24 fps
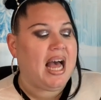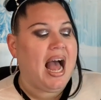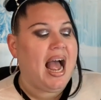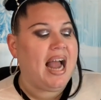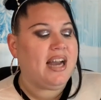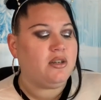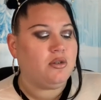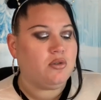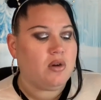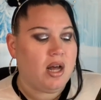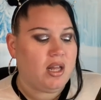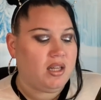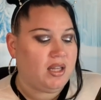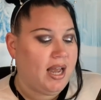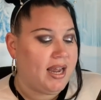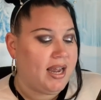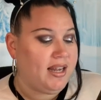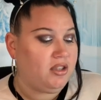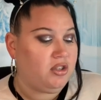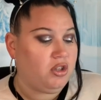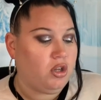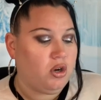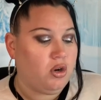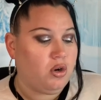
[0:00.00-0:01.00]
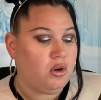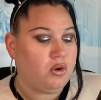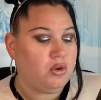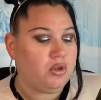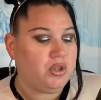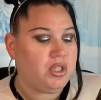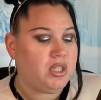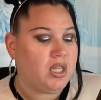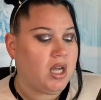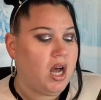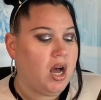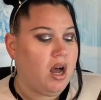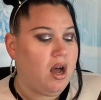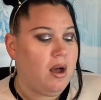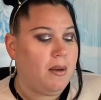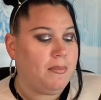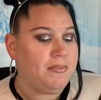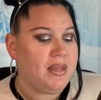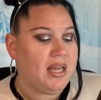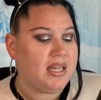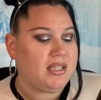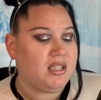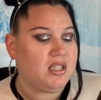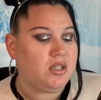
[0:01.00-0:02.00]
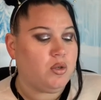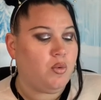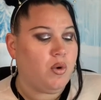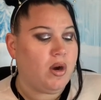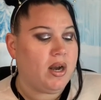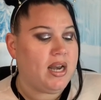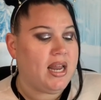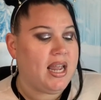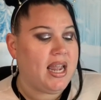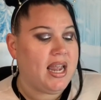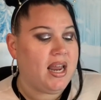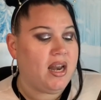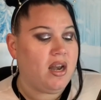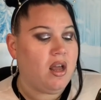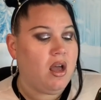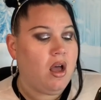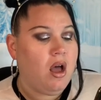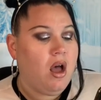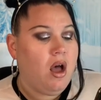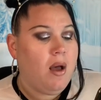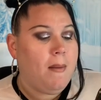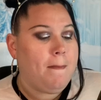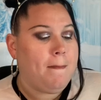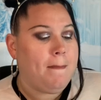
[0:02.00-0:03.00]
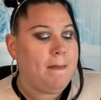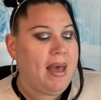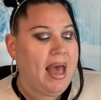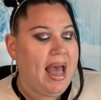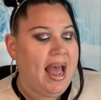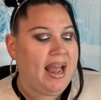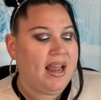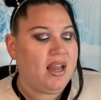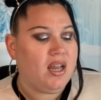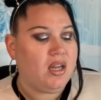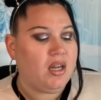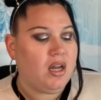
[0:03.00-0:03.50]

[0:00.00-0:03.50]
I do not like those. Um, that's the one in matte,